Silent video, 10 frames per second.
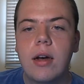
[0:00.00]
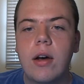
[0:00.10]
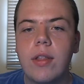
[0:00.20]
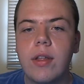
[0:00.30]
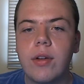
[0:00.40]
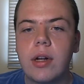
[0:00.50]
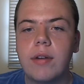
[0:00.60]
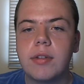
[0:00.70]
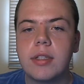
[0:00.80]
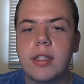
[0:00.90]
all the other
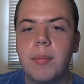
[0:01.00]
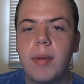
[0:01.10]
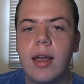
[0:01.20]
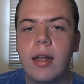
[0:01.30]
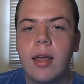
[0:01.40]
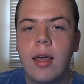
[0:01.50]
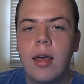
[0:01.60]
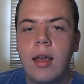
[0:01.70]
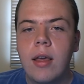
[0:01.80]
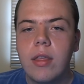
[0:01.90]
conferences get back.
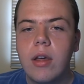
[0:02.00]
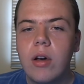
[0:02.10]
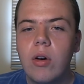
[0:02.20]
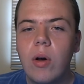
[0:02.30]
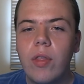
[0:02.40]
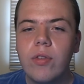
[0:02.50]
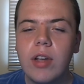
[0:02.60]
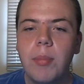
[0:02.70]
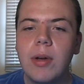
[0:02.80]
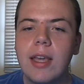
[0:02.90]
So there's a
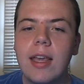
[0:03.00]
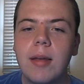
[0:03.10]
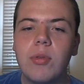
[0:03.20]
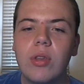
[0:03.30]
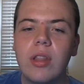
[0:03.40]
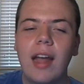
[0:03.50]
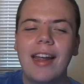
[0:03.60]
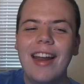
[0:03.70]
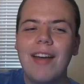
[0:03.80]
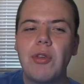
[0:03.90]
couple games. I
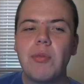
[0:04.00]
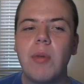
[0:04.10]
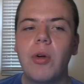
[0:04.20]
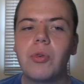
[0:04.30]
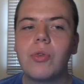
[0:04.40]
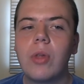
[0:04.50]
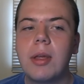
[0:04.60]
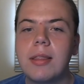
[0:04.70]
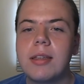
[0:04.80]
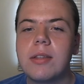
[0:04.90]
kind of have a smaller
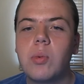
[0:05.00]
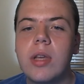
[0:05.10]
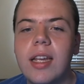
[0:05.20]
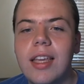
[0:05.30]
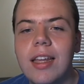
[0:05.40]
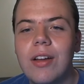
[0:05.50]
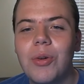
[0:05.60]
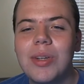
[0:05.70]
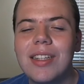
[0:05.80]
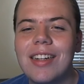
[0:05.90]
slate this week. You know,
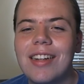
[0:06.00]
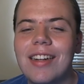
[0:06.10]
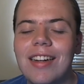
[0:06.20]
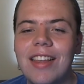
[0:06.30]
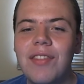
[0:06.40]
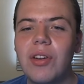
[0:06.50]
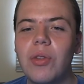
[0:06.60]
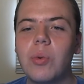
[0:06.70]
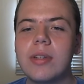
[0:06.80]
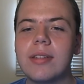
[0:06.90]
there wasn't even though
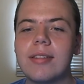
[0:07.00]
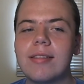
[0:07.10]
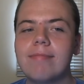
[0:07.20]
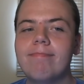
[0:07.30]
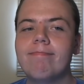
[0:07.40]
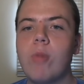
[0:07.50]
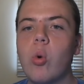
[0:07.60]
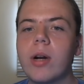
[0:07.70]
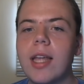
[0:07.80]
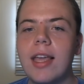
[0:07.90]
there was
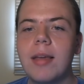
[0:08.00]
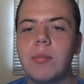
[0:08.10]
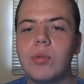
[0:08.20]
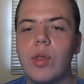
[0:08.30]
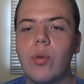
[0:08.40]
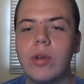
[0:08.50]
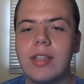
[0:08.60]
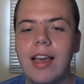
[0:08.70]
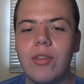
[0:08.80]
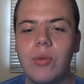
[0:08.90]
more games than there was
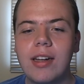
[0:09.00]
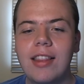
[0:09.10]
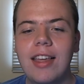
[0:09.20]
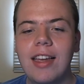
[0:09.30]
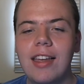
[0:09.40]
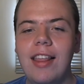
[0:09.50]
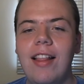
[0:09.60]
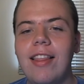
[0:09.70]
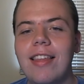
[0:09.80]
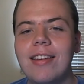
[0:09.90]
last week, I think,
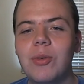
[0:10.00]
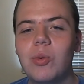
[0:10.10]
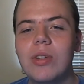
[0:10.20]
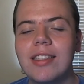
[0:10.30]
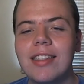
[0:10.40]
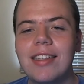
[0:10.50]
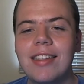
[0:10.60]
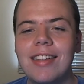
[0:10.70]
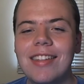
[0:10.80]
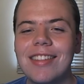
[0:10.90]
it
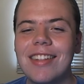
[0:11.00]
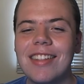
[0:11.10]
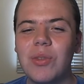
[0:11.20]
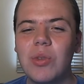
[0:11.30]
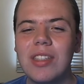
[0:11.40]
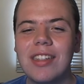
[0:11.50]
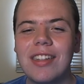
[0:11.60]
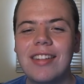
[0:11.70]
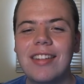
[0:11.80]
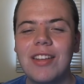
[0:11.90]
wasn't
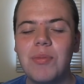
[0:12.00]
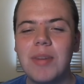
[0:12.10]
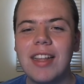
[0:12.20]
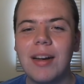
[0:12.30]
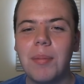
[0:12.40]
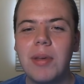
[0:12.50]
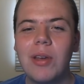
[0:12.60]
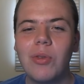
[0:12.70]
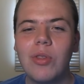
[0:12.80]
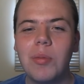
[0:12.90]
as many that
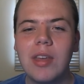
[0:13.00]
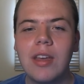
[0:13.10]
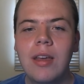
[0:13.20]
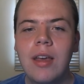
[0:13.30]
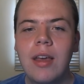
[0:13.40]
appealed to me.